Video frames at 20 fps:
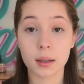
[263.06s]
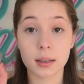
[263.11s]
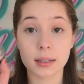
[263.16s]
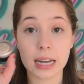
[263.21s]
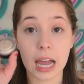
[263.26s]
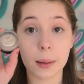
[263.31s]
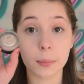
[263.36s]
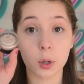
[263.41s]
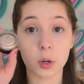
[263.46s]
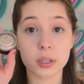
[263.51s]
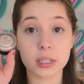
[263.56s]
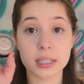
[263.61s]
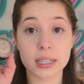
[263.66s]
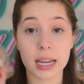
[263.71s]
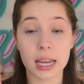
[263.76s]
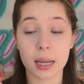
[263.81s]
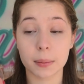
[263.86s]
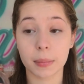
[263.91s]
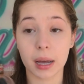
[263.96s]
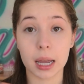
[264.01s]
Now I'm going to
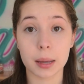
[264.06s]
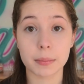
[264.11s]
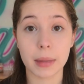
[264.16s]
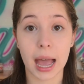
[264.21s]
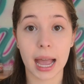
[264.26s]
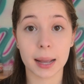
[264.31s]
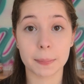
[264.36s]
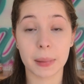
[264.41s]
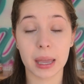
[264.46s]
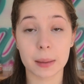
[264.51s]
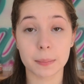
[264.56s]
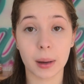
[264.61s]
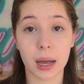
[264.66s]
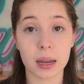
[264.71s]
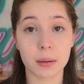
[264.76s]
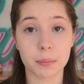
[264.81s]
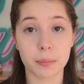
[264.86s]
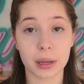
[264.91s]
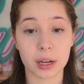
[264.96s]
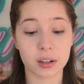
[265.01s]
take my MAC Paint
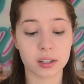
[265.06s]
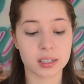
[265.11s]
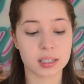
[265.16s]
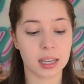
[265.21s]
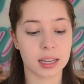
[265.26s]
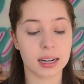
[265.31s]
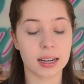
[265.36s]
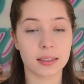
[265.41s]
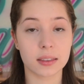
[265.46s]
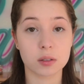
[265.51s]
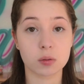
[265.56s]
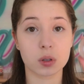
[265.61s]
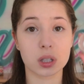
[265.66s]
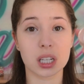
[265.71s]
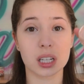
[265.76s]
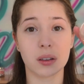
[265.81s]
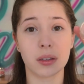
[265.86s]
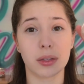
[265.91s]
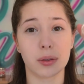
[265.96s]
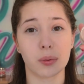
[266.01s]
Pot and Bare Study, and this
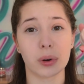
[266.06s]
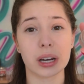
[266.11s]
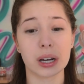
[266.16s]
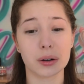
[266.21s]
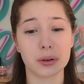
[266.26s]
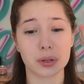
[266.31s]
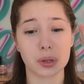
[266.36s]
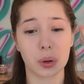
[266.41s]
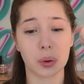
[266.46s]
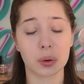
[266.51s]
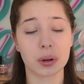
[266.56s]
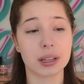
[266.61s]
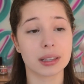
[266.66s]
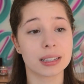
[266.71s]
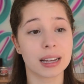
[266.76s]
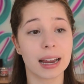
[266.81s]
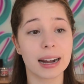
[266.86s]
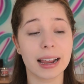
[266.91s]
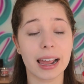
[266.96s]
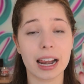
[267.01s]
one's like 3 years old, and
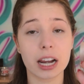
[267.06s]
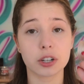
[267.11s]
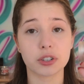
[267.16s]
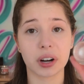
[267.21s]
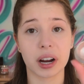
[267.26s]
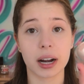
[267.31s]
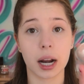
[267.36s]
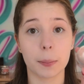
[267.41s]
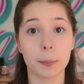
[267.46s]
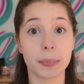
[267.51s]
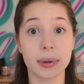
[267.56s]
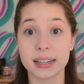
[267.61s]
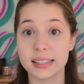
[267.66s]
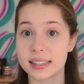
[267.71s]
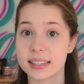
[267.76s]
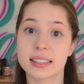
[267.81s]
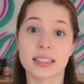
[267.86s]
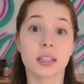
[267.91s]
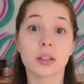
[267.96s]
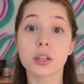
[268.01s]
it's kind of getting dried up, but
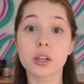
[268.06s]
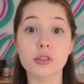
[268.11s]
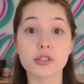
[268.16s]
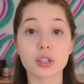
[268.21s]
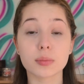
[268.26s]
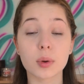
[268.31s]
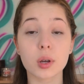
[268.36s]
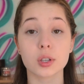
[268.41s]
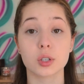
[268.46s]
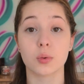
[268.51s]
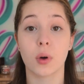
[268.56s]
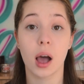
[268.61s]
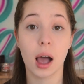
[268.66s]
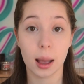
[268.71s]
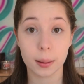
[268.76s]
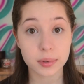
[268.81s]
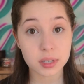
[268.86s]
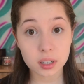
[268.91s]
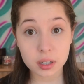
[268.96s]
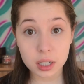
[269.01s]
it's still usable, so
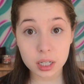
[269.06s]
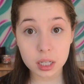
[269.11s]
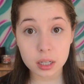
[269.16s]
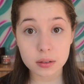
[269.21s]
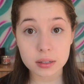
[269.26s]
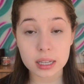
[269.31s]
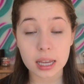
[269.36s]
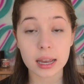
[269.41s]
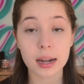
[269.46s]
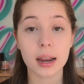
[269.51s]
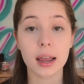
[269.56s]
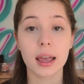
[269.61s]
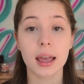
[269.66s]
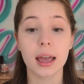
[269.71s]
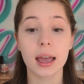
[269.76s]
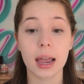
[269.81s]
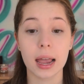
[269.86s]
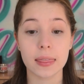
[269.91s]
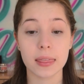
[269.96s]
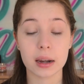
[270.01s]
I'm still going to use it.
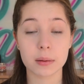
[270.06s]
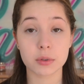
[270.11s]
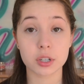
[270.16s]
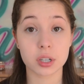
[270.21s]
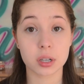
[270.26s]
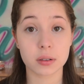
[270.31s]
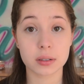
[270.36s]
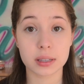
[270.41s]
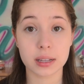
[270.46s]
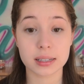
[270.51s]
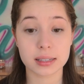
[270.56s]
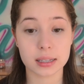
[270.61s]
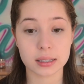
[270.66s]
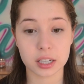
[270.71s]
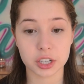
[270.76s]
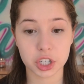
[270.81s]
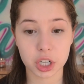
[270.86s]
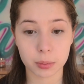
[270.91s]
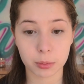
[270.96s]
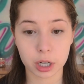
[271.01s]
And then I'm just using this as
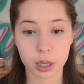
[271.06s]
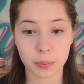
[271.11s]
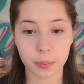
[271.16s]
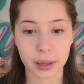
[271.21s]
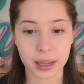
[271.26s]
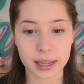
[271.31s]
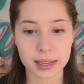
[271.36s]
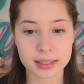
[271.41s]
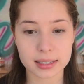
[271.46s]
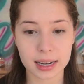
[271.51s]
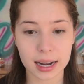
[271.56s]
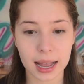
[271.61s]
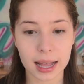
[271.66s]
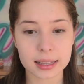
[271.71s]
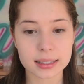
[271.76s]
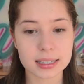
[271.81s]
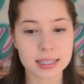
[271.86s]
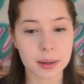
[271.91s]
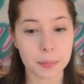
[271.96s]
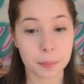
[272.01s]
a shimmery base. It
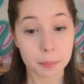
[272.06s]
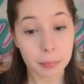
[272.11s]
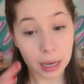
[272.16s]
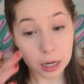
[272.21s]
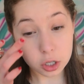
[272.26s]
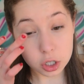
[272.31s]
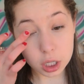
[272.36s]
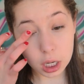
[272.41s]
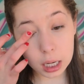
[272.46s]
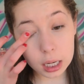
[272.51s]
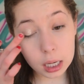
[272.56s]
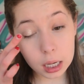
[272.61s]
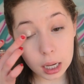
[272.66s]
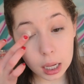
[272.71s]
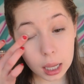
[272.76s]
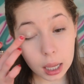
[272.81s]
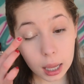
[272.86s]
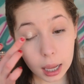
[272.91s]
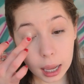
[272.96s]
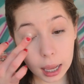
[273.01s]
adds dimension
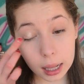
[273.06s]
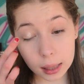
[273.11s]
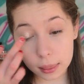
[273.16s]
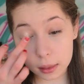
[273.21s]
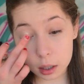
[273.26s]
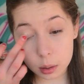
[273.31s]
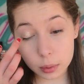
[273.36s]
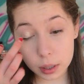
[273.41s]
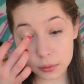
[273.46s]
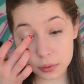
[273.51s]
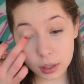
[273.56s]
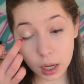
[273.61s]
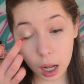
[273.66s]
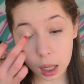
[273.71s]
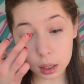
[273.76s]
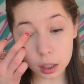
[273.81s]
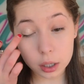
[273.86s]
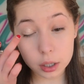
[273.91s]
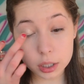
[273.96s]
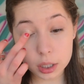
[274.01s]
and a little bit of
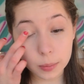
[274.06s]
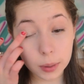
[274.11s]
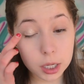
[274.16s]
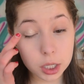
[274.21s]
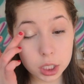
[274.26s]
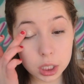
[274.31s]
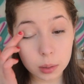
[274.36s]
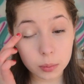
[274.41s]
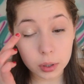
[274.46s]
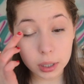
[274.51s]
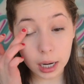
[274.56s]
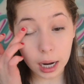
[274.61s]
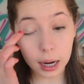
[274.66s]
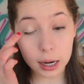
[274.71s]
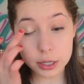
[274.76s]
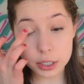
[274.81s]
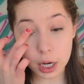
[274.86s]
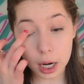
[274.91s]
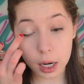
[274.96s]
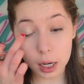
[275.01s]
color to my shimmery
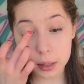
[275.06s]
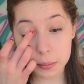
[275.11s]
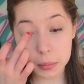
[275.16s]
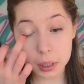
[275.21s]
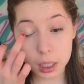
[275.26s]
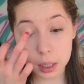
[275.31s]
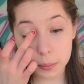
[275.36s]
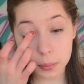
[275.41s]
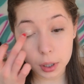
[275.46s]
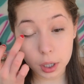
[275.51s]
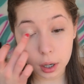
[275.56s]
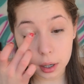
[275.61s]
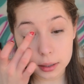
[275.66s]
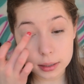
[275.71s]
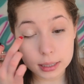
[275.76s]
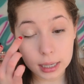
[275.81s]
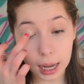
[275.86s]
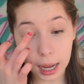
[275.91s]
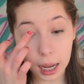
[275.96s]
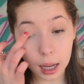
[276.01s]
eyeshadow that I'm going to put
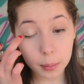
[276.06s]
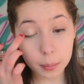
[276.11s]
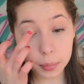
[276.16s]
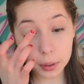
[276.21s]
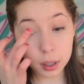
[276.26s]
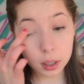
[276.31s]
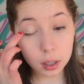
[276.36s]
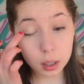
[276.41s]
on top.